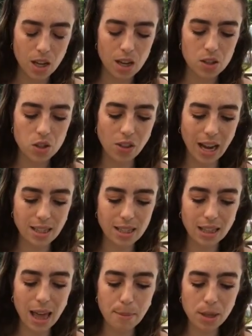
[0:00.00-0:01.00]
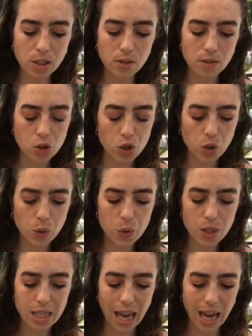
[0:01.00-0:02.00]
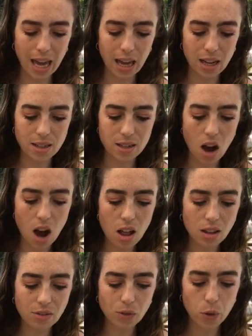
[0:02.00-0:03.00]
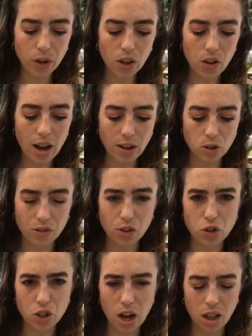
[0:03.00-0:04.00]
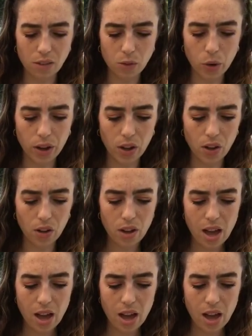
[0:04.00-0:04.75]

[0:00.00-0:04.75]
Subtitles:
So that's lemon juice and olive oil, actually virgin olive oil,